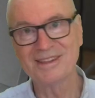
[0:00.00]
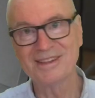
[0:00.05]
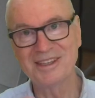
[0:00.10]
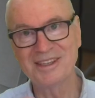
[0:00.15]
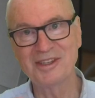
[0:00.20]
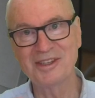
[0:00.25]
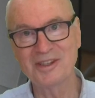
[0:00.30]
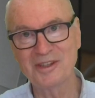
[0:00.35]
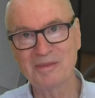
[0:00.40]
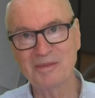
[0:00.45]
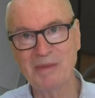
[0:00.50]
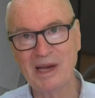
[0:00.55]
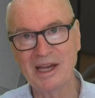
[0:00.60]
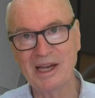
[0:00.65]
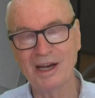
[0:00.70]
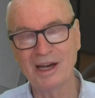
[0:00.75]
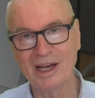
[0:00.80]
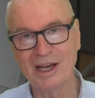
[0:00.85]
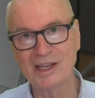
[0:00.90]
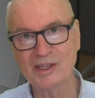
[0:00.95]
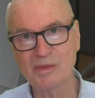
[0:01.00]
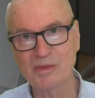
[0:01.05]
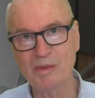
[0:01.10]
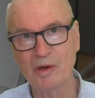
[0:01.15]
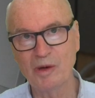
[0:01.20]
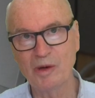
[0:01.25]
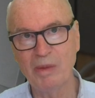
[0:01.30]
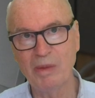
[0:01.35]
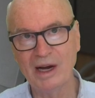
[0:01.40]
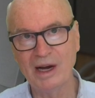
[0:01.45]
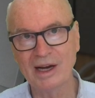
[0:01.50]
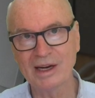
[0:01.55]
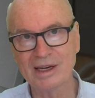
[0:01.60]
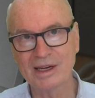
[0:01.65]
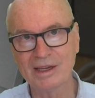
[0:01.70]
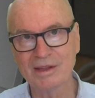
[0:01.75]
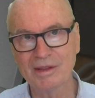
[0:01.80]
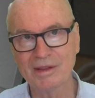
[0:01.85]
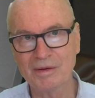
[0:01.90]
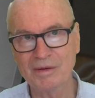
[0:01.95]
This is my Osmo
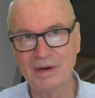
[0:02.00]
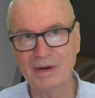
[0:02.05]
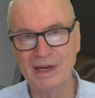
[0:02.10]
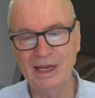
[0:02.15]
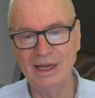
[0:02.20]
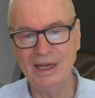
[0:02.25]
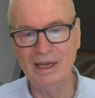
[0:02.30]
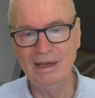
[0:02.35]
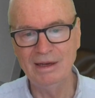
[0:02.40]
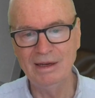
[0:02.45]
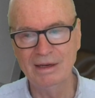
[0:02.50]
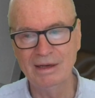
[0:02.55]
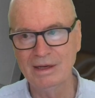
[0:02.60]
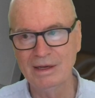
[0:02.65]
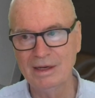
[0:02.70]
Pocket 3.